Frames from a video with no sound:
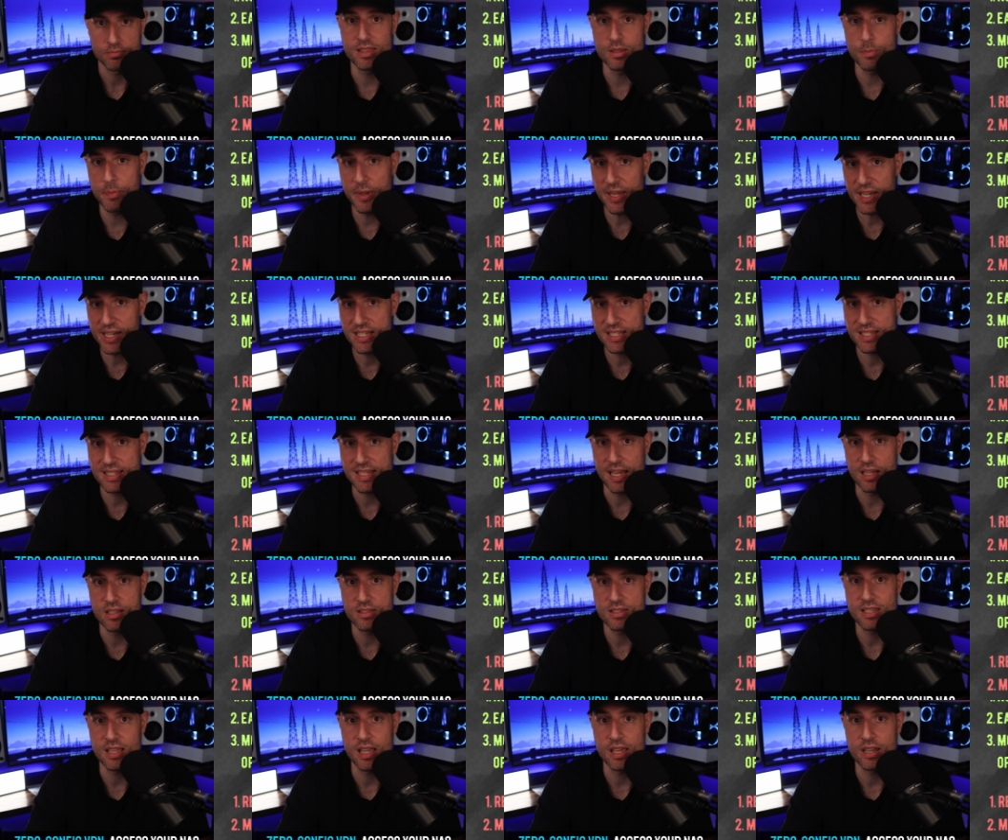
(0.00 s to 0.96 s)
And the biggest
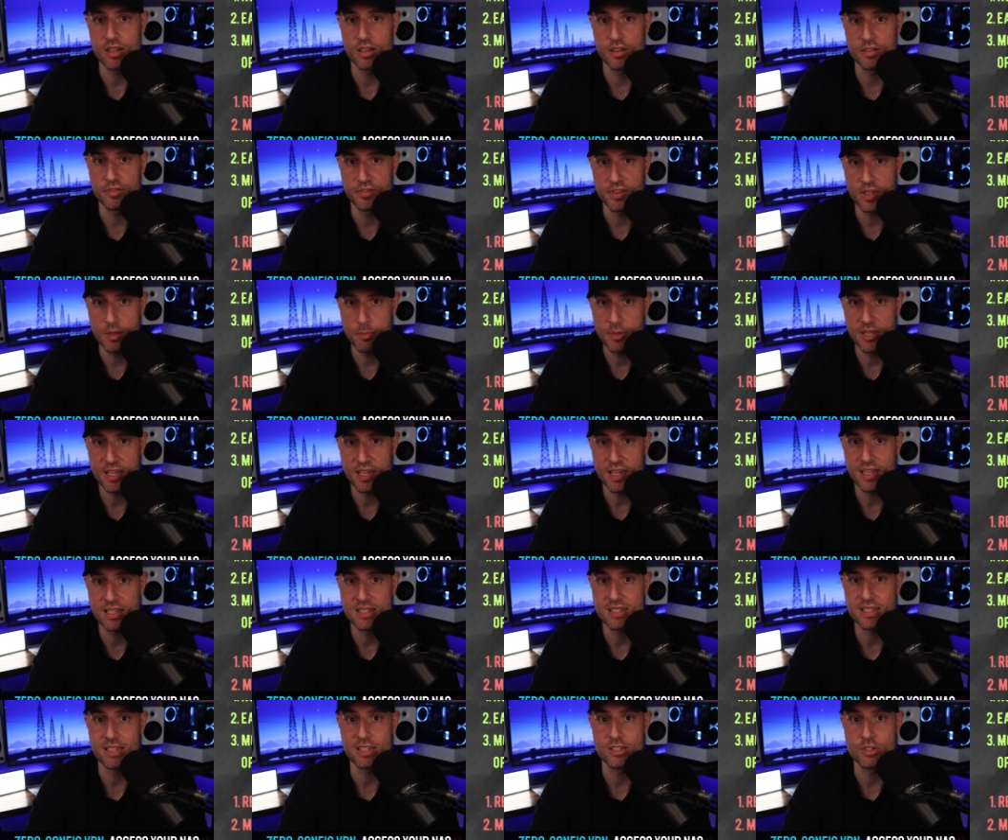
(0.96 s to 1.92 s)
downside of
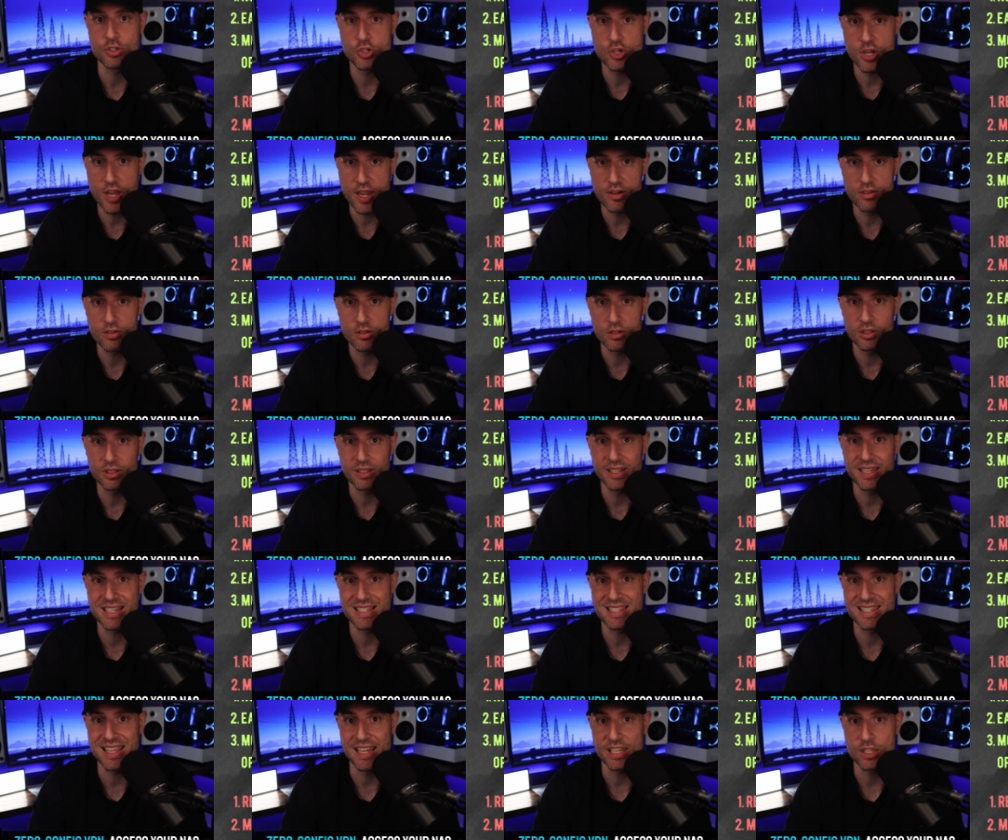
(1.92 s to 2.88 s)
VPNs in general
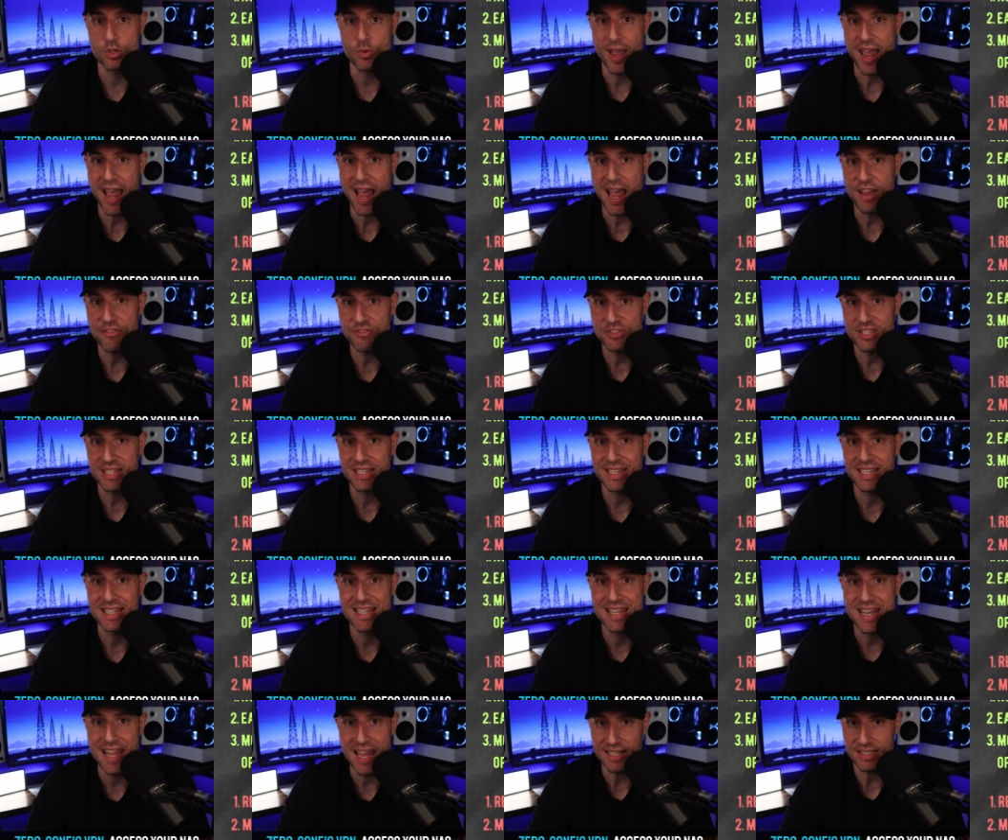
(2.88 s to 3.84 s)
is that you have to
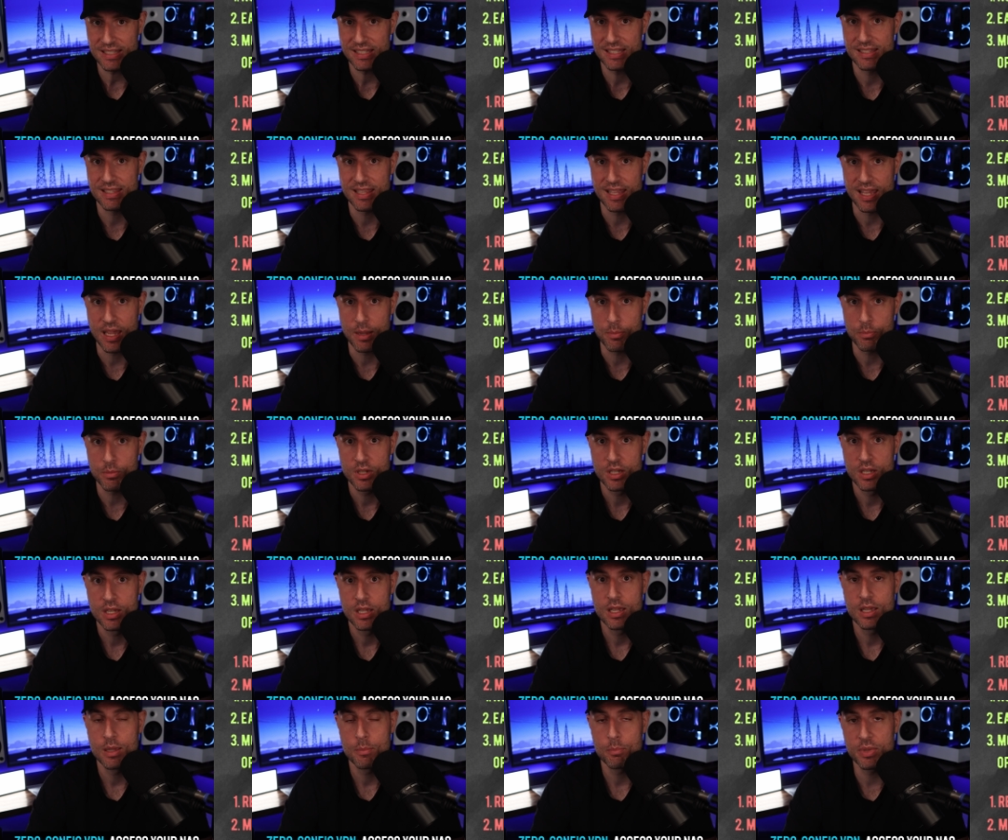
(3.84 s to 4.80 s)
connect to them
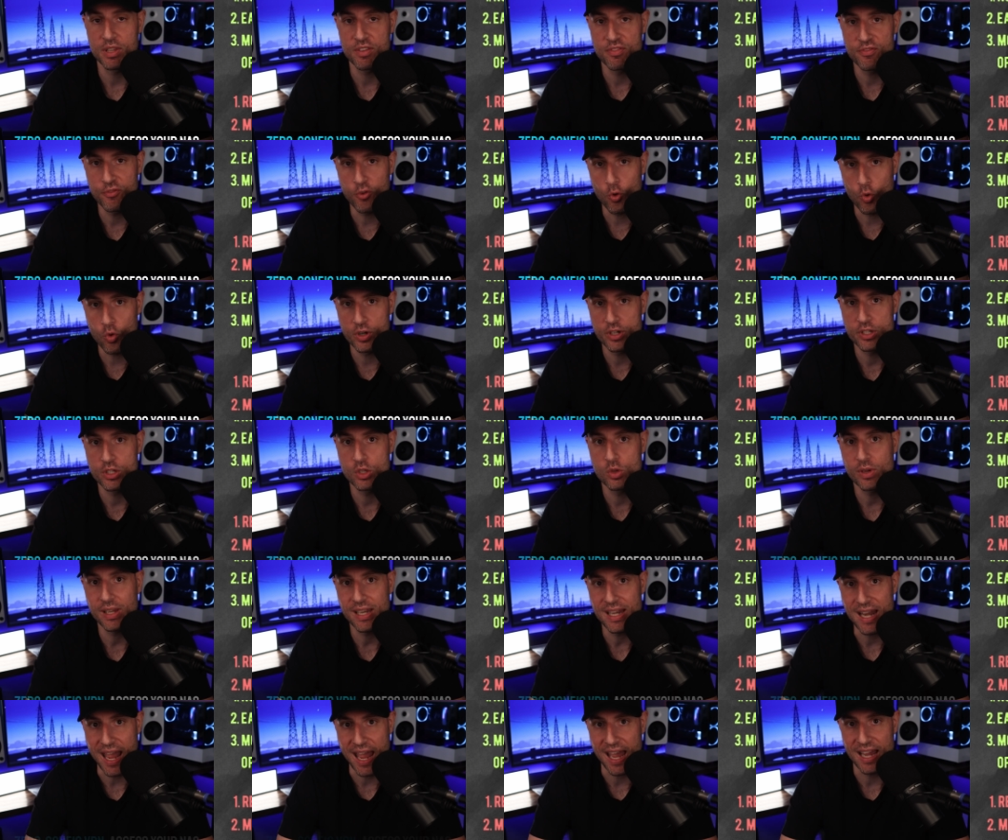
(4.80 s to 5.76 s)
before you
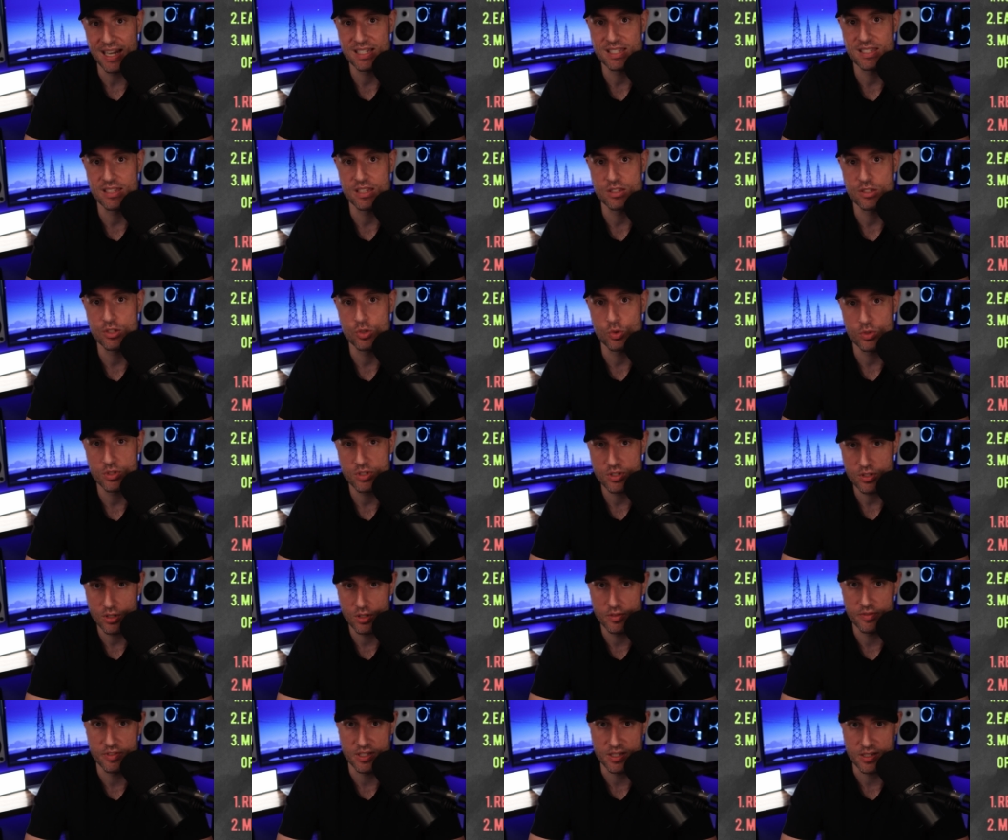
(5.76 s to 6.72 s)
can access your
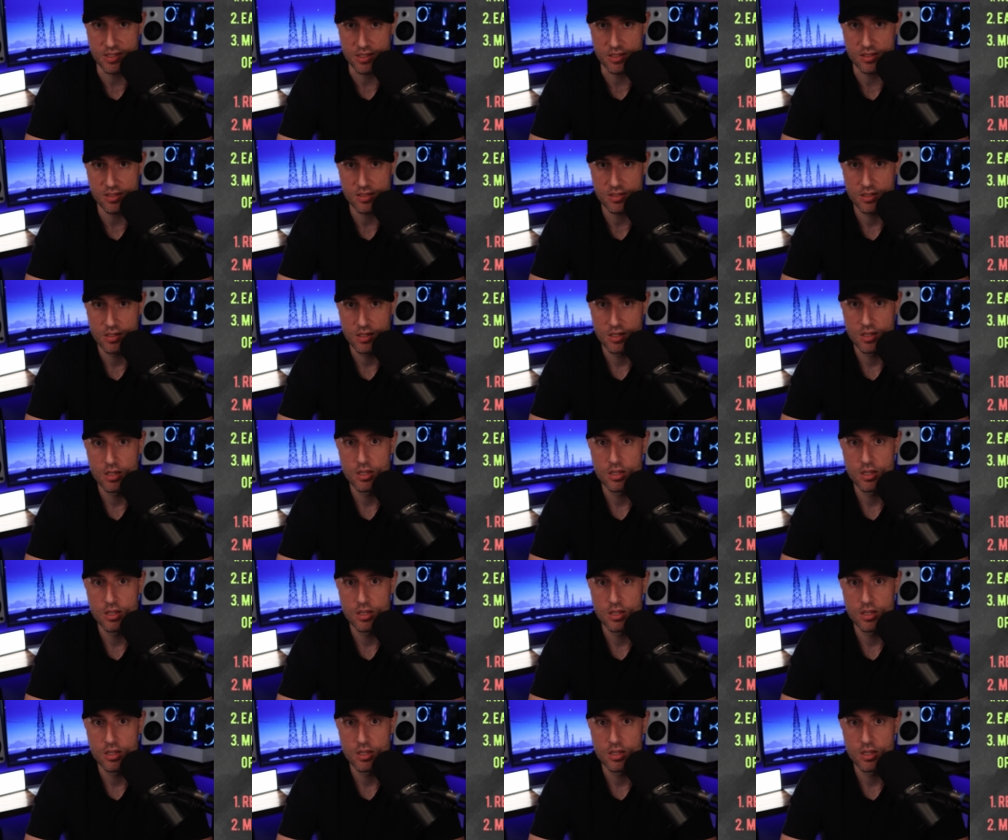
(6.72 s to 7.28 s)
services.